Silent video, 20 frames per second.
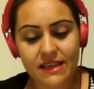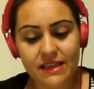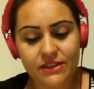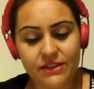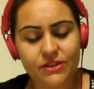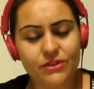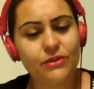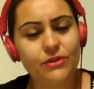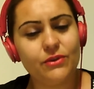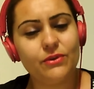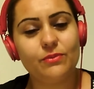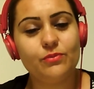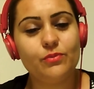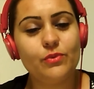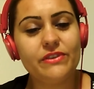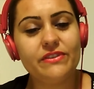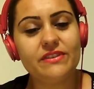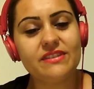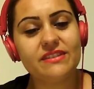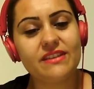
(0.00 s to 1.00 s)

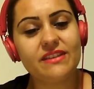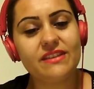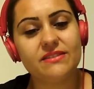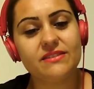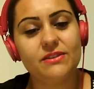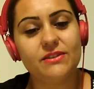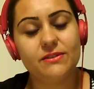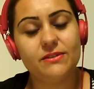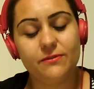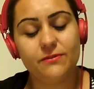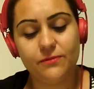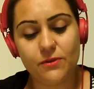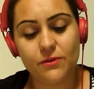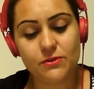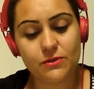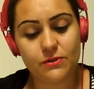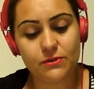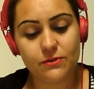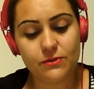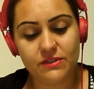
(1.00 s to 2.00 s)
We discussed that in the
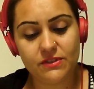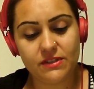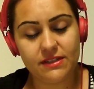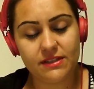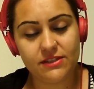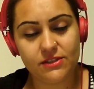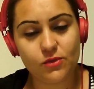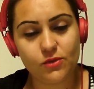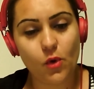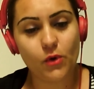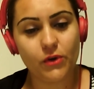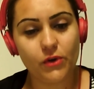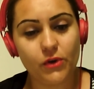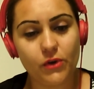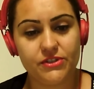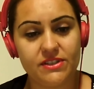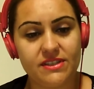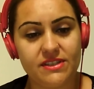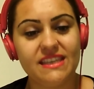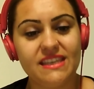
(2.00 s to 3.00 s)
future, you see
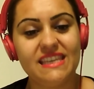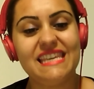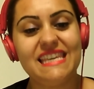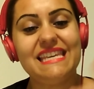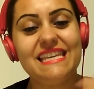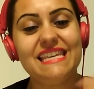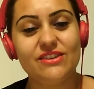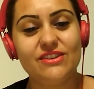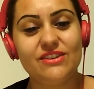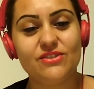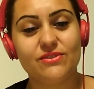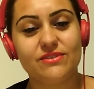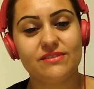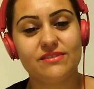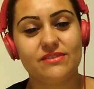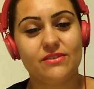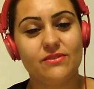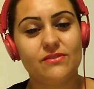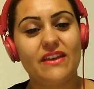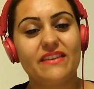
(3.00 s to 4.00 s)
storage as a key,
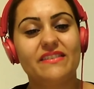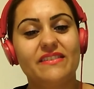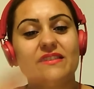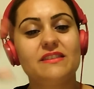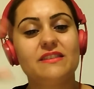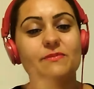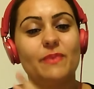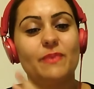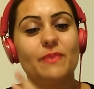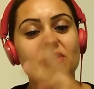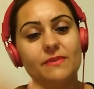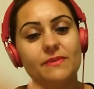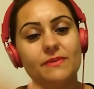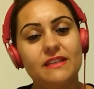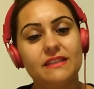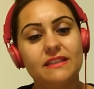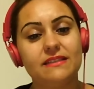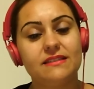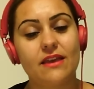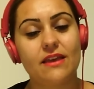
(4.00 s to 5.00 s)
sort of like the
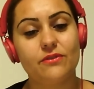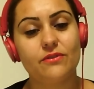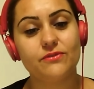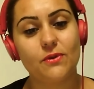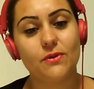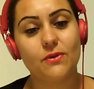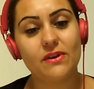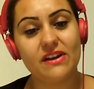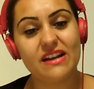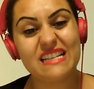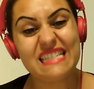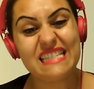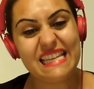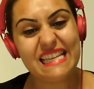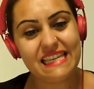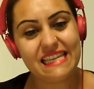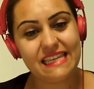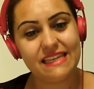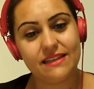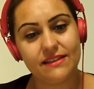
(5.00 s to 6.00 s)
dispatchability side of solar as the
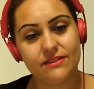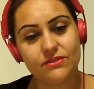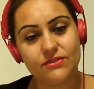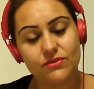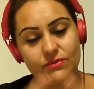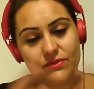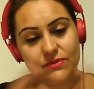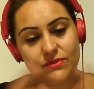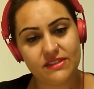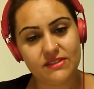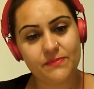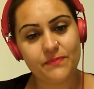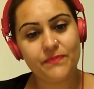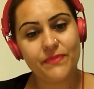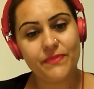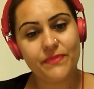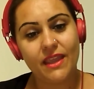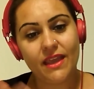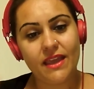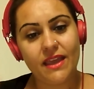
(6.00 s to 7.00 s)
key into this
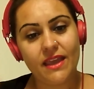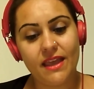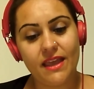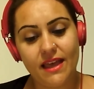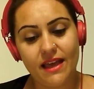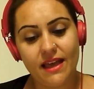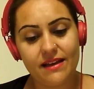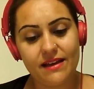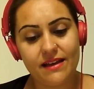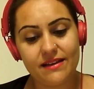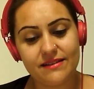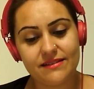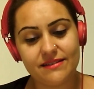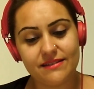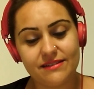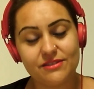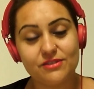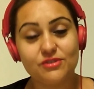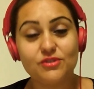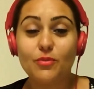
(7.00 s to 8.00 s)

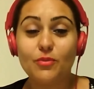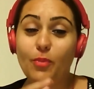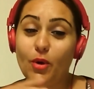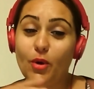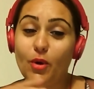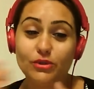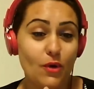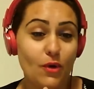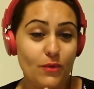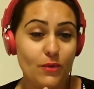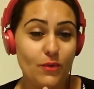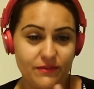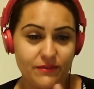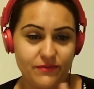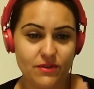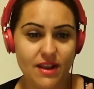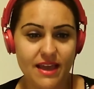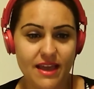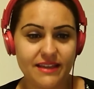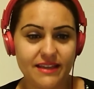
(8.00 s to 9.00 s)
2.0, if
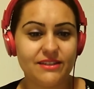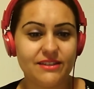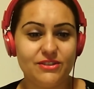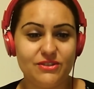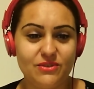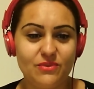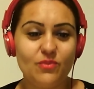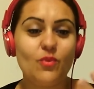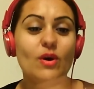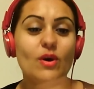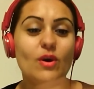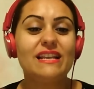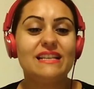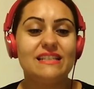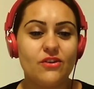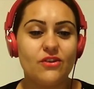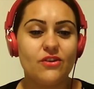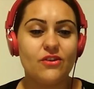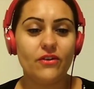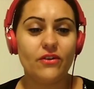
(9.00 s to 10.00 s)
you like, where
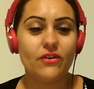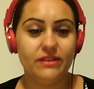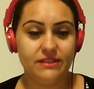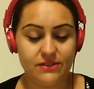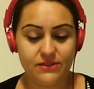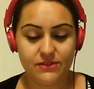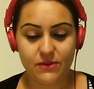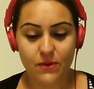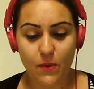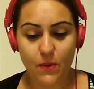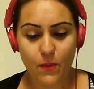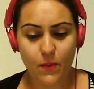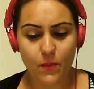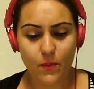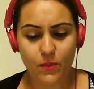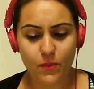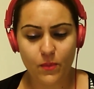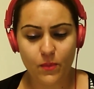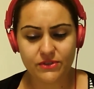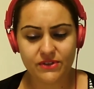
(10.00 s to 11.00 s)
it's going. So
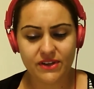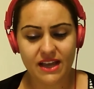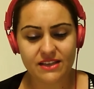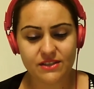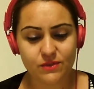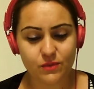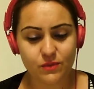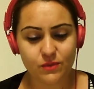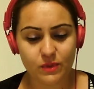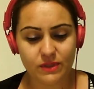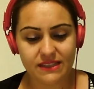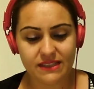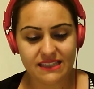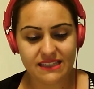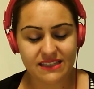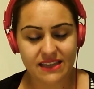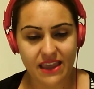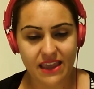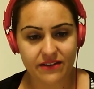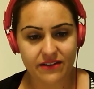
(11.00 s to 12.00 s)
what are you guys doing in
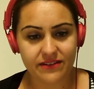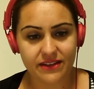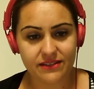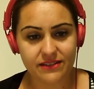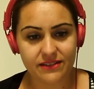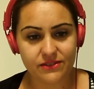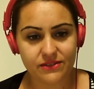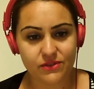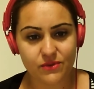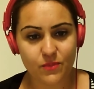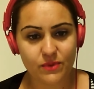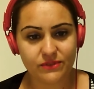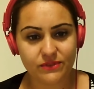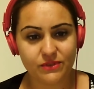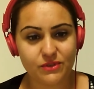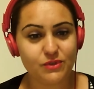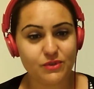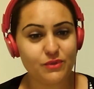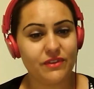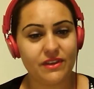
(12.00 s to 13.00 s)
this area? And, what
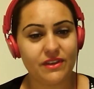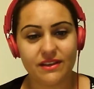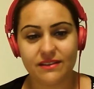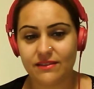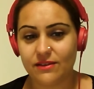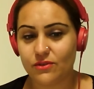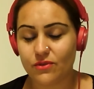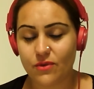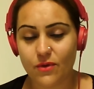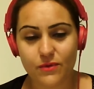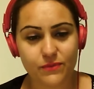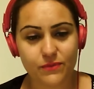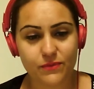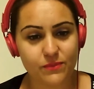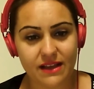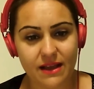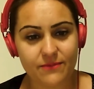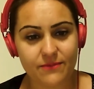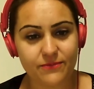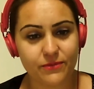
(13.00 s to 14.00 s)
do you think the growth
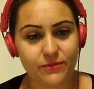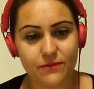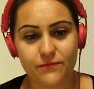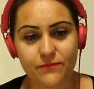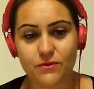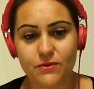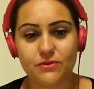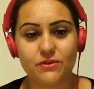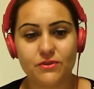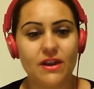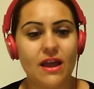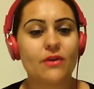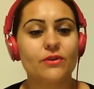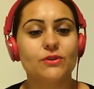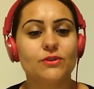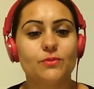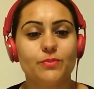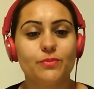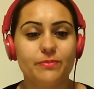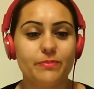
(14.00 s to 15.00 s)
will come for the future? How are
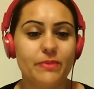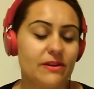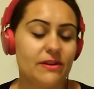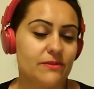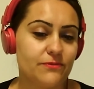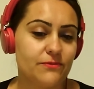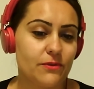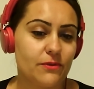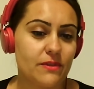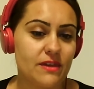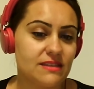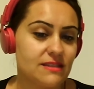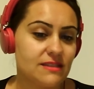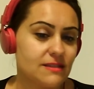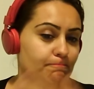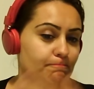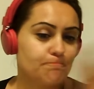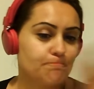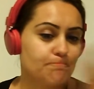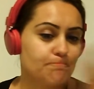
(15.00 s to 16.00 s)
you preparing for this?